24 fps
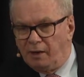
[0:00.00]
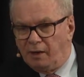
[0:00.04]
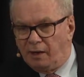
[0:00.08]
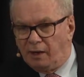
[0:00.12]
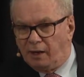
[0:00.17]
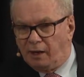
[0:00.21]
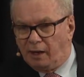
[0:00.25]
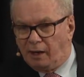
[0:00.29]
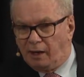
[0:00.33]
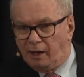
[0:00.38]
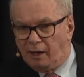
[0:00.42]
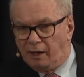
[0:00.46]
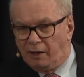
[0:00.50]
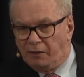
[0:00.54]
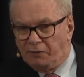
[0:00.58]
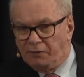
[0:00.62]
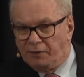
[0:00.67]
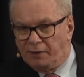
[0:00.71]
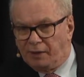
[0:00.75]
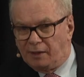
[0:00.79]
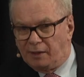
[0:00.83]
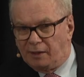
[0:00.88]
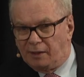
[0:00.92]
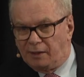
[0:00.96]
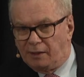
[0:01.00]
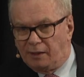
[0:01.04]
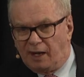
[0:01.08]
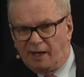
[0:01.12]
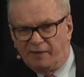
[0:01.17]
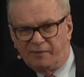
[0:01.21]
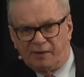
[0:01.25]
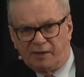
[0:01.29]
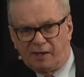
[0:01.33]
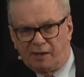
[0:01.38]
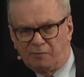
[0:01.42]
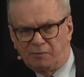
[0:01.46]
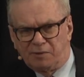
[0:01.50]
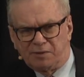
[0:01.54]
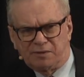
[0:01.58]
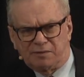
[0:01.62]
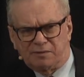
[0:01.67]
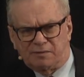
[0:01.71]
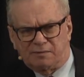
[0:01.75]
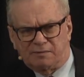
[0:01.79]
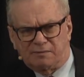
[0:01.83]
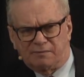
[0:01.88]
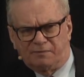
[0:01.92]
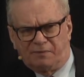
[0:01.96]
And uh, I think I was
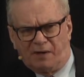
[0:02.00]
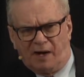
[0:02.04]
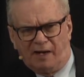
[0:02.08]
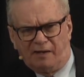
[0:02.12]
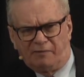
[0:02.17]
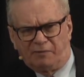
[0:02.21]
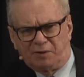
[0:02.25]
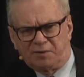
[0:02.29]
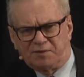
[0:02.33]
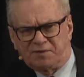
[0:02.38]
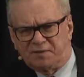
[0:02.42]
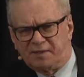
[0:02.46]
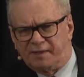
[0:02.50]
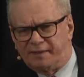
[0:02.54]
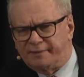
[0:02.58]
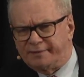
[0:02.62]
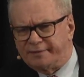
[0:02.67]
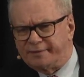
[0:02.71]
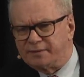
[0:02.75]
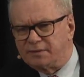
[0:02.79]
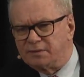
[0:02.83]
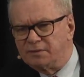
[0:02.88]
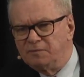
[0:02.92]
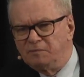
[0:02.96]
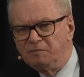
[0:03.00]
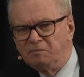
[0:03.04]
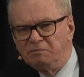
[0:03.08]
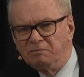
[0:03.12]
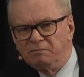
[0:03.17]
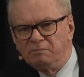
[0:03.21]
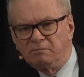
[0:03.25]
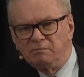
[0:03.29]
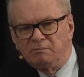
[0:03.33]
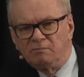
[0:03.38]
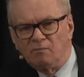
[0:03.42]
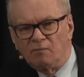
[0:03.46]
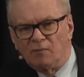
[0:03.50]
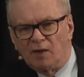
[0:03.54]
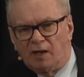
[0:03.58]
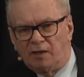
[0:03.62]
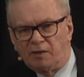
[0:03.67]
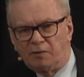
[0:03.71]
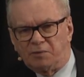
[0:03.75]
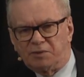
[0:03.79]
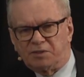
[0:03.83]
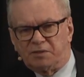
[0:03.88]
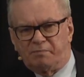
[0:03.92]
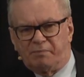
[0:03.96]
five or six. And
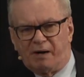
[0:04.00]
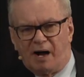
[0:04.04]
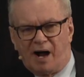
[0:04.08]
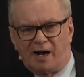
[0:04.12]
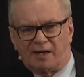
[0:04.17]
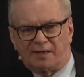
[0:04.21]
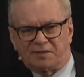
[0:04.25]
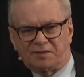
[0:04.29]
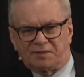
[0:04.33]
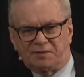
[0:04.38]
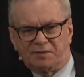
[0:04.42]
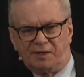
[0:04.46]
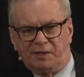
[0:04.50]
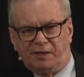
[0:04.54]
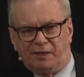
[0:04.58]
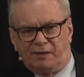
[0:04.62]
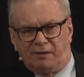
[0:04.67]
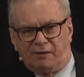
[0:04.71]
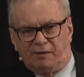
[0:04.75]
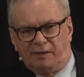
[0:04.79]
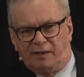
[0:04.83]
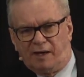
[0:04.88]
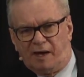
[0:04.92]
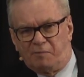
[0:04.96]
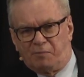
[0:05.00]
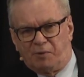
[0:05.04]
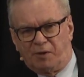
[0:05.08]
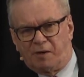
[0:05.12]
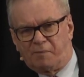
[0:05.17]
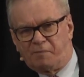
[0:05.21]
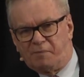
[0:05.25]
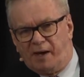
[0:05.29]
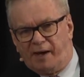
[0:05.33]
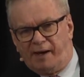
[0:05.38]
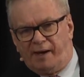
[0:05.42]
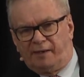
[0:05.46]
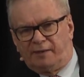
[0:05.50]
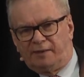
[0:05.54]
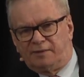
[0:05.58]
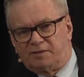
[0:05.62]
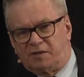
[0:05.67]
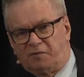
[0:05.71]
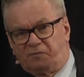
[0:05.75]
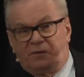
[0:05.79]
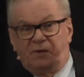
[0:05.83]
there was a box there, and I put up my hand and said,